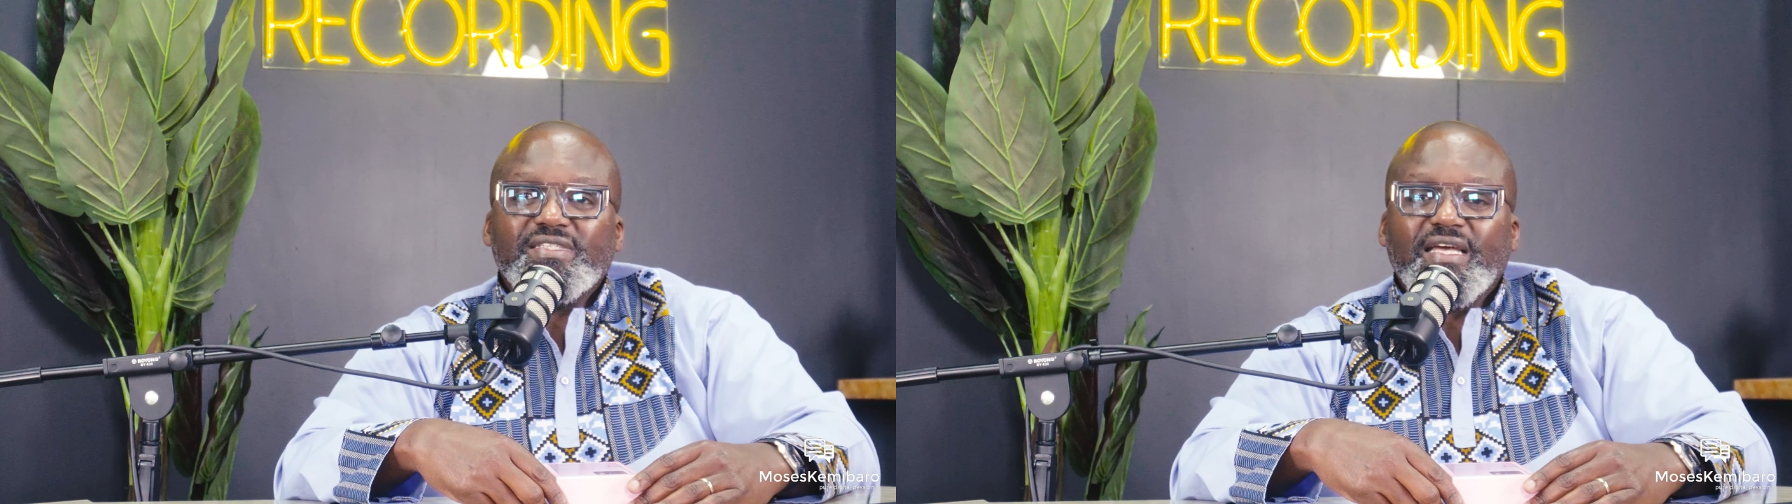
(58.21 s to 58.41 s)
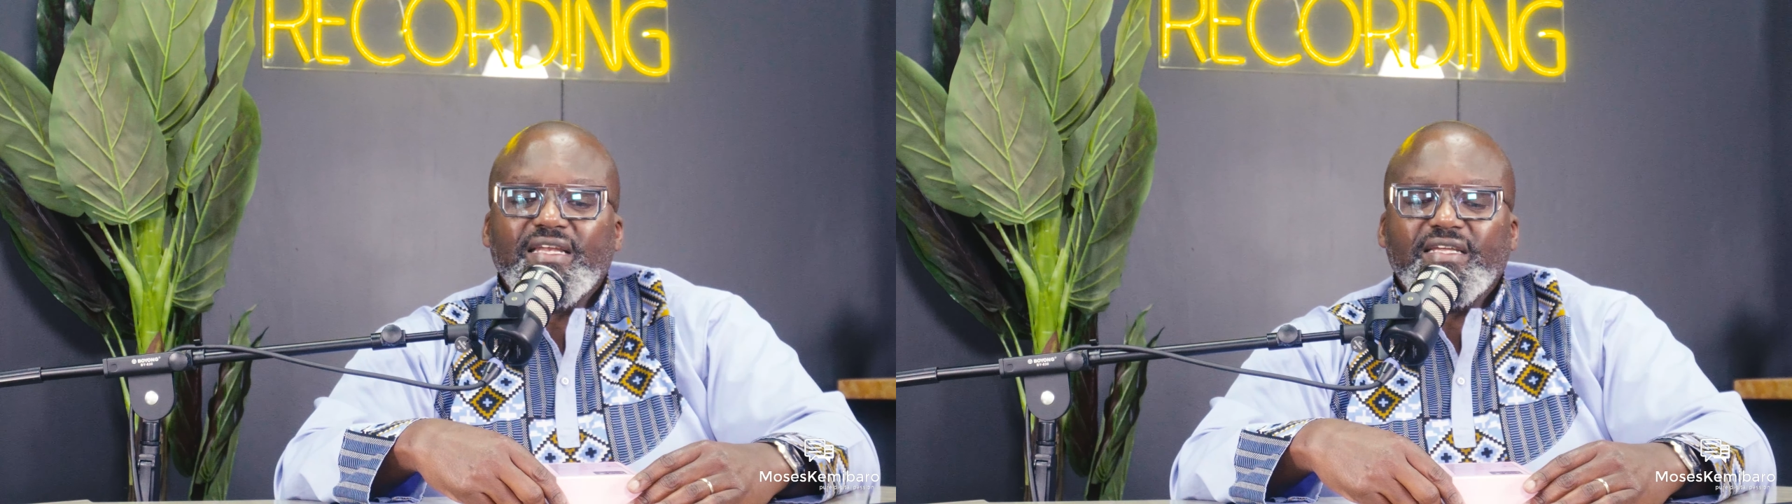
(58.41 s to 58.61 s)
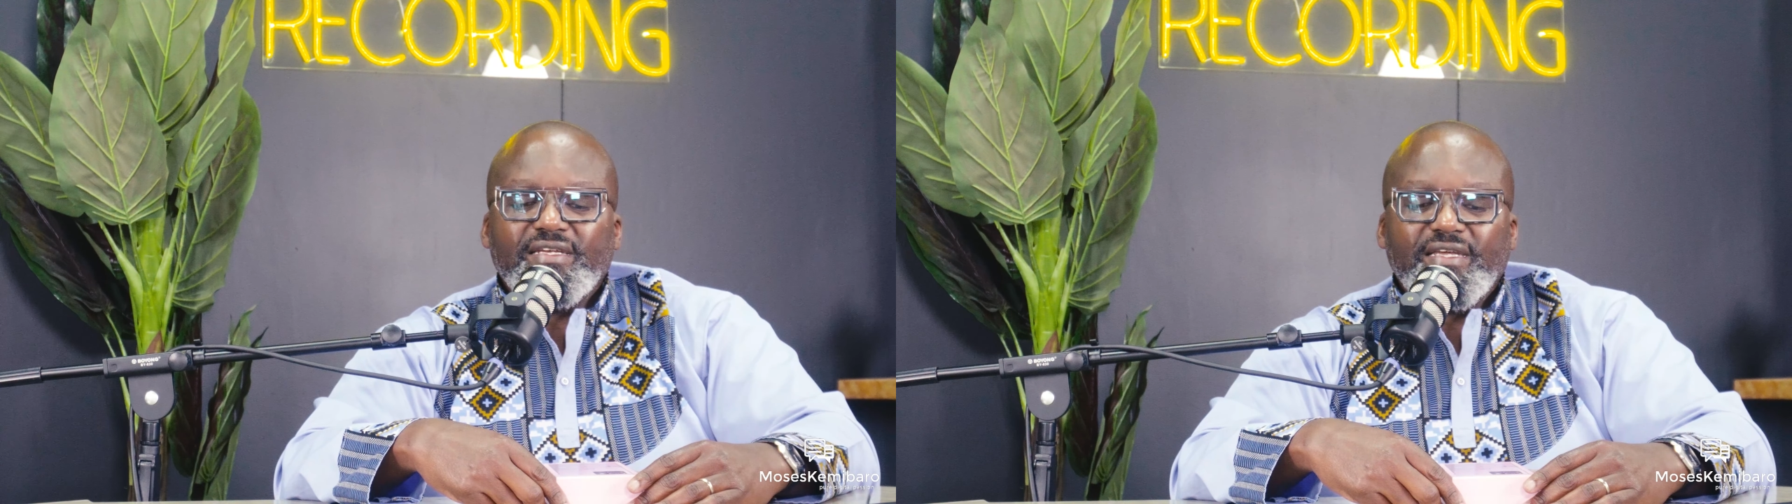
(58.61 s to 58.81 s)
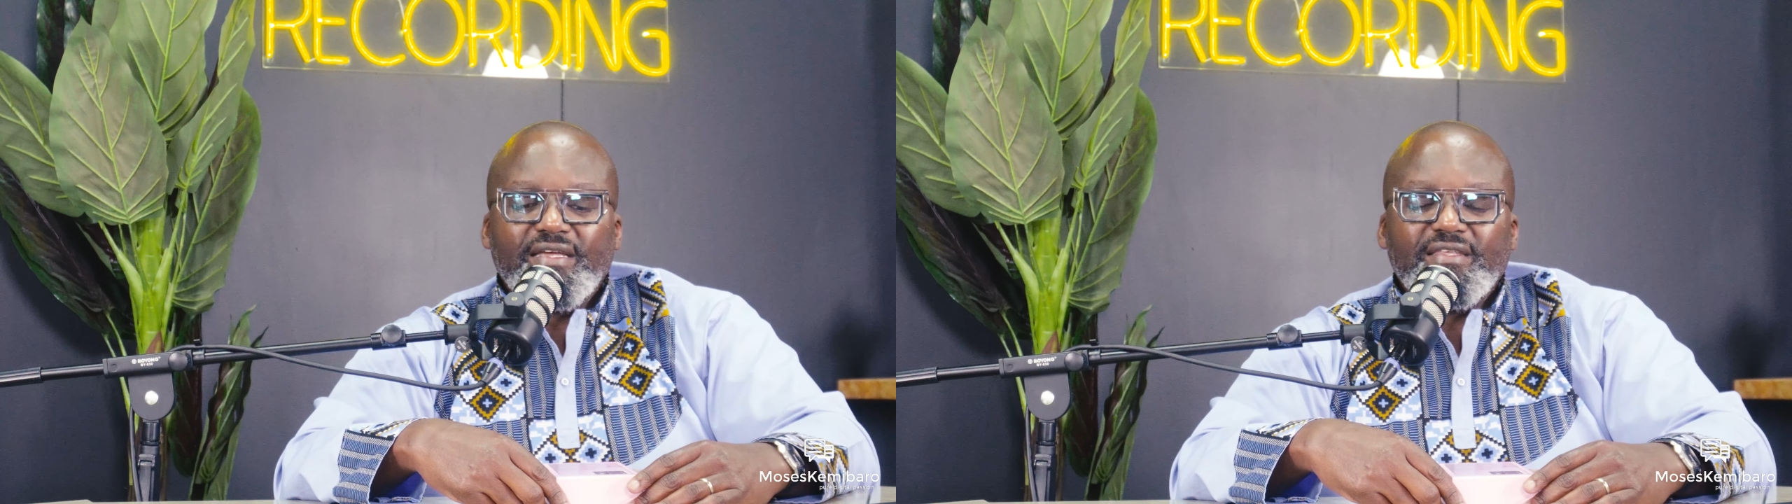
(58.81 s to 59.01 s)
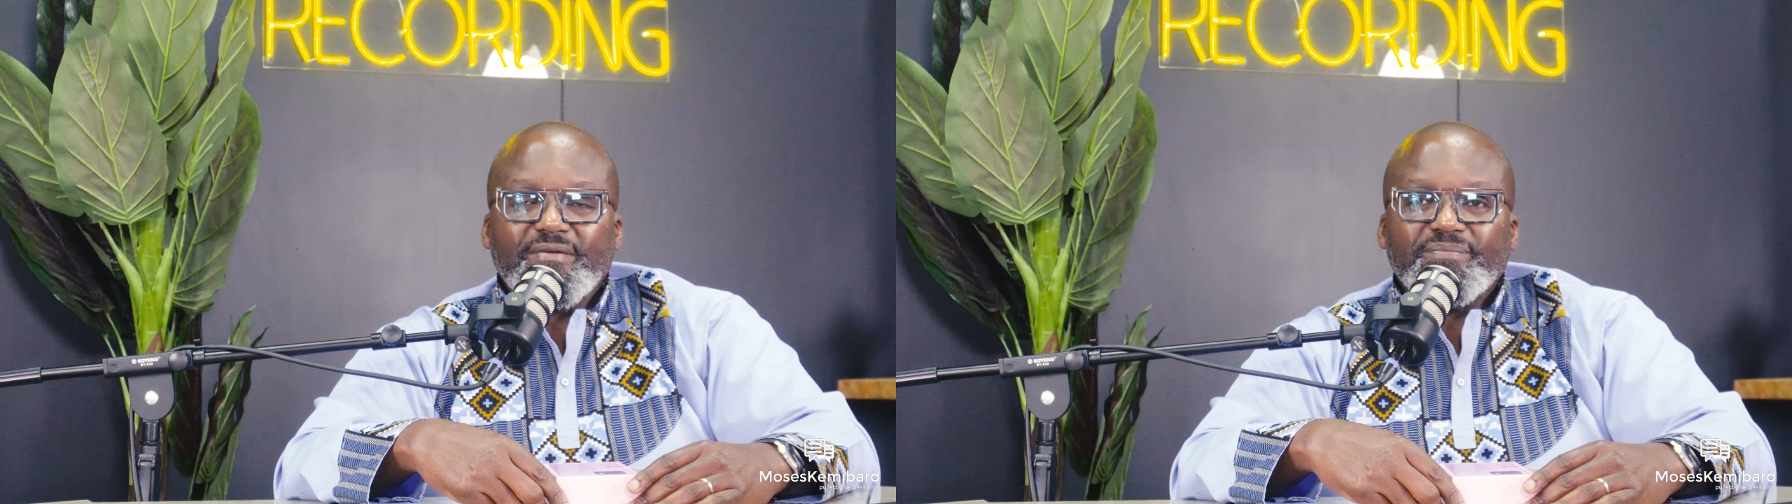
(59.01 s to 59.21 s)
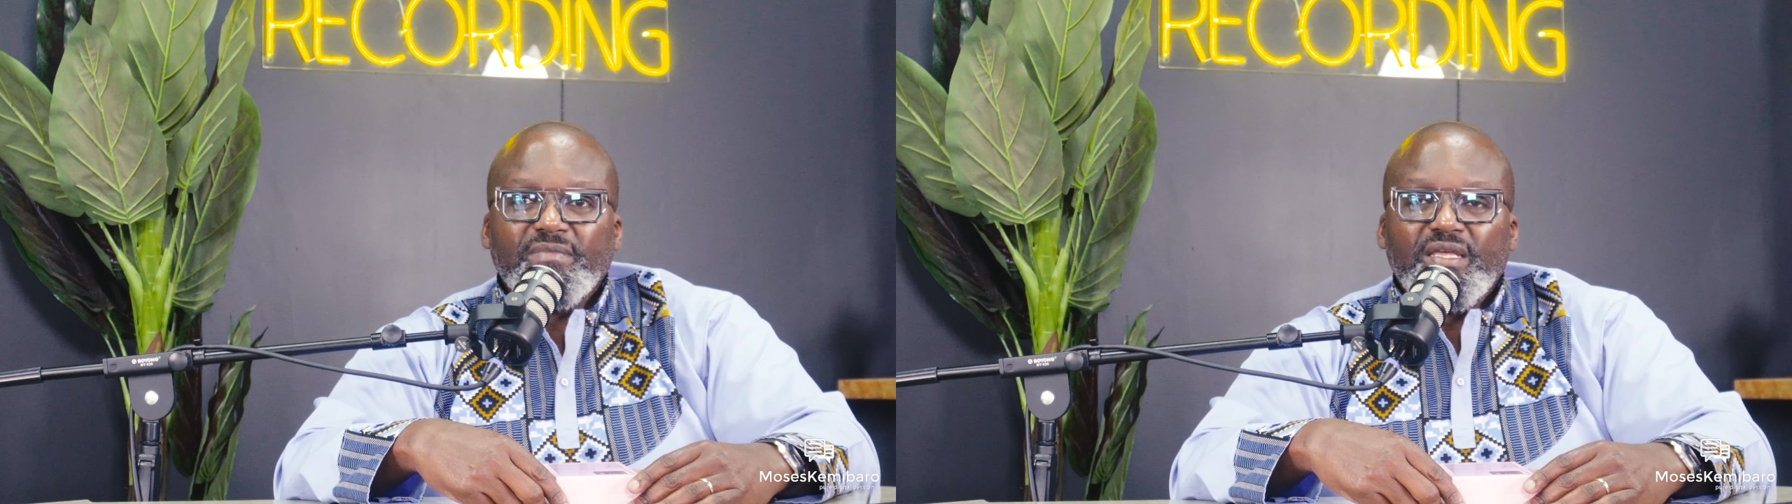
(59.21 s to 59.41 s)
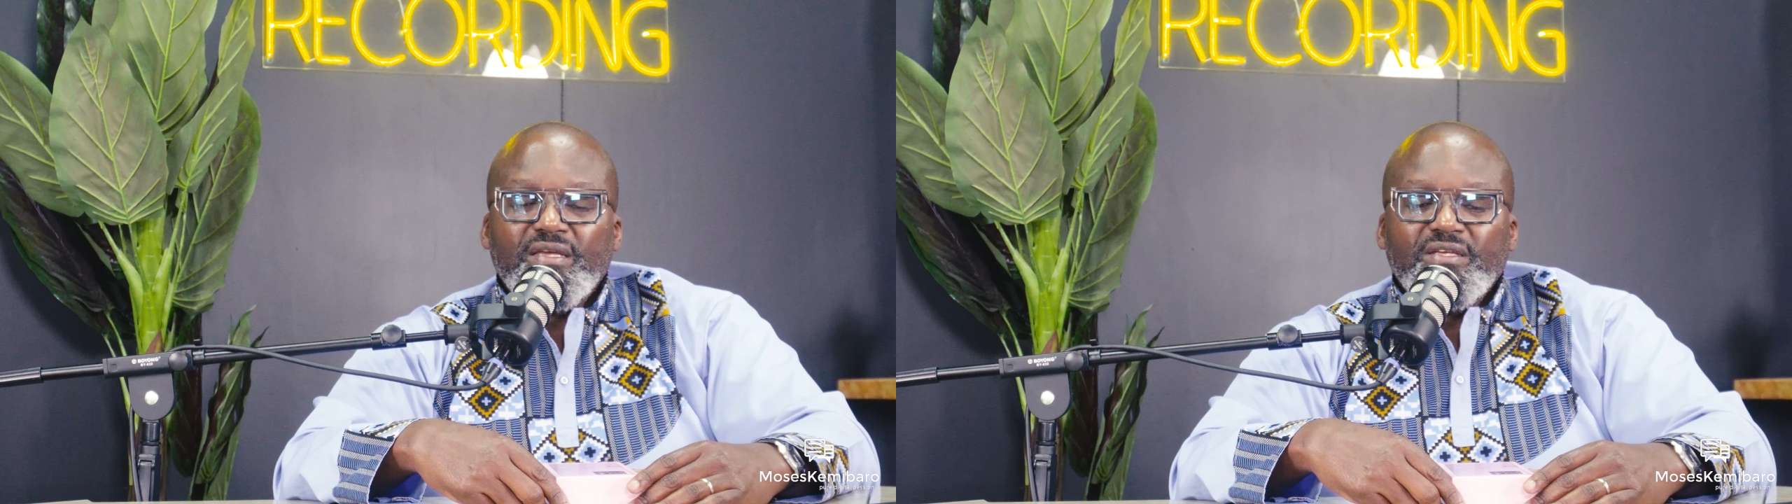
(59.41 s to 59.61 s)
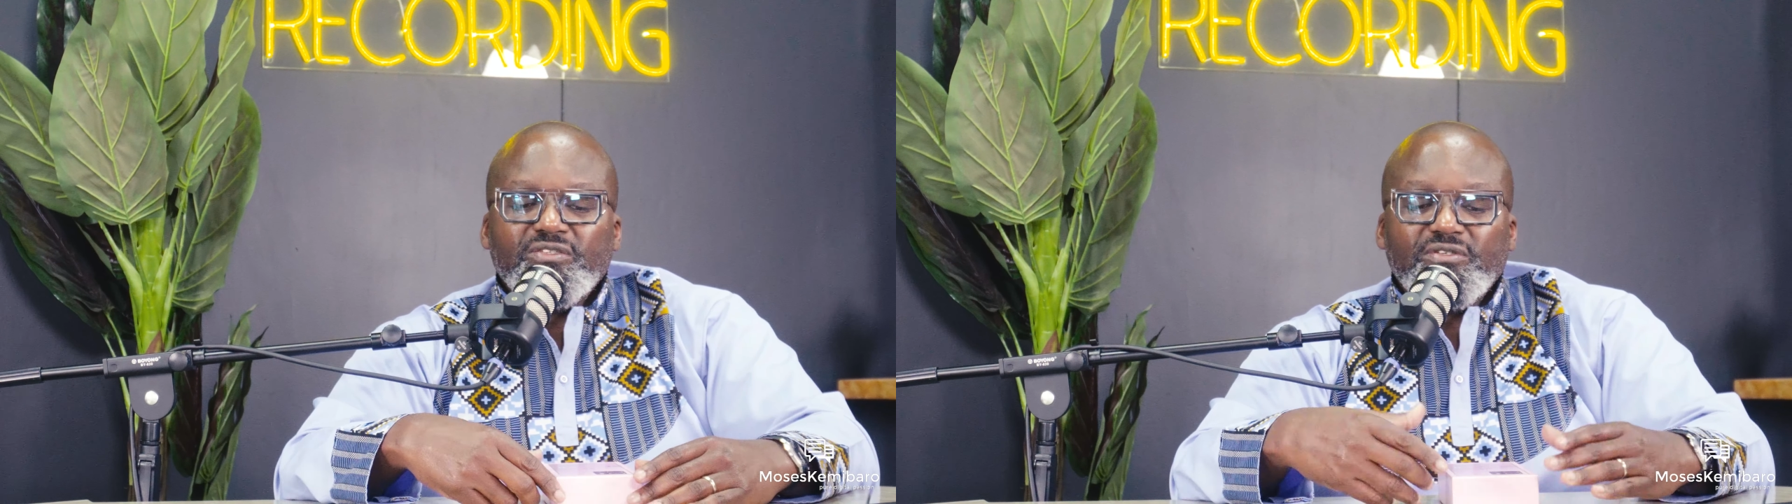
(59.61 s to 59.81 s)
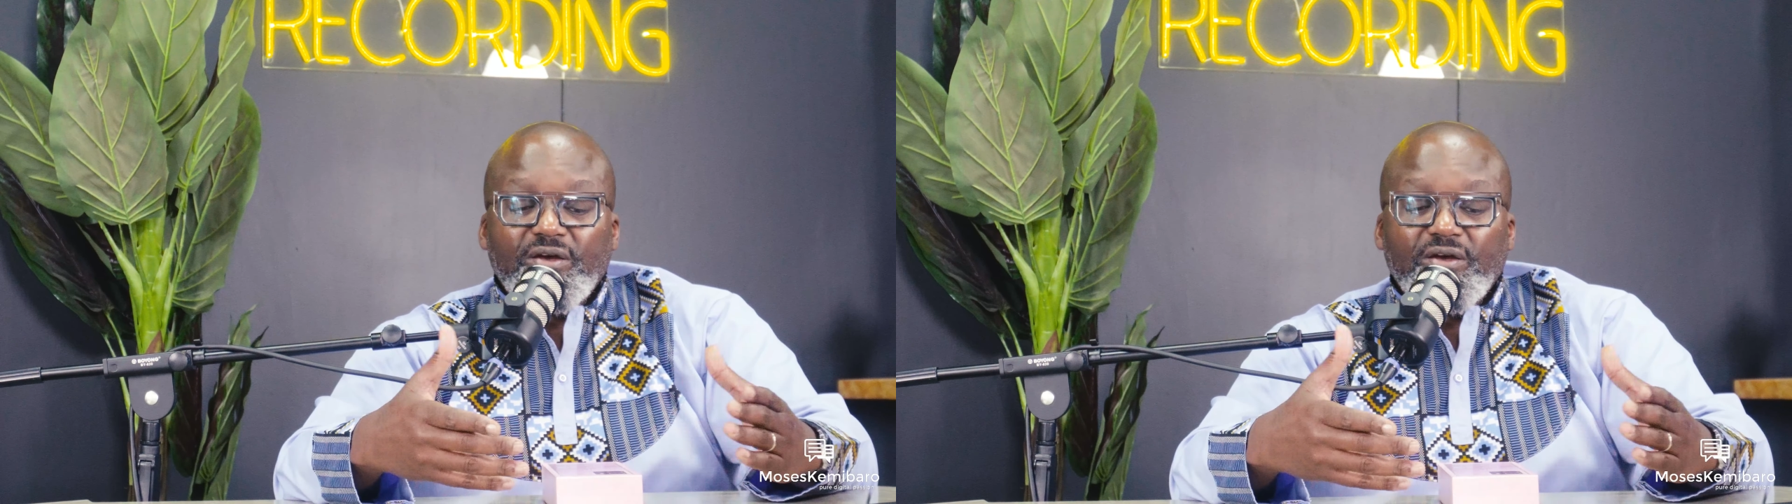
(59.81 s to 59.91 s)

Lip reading: Skyline in Kenya. So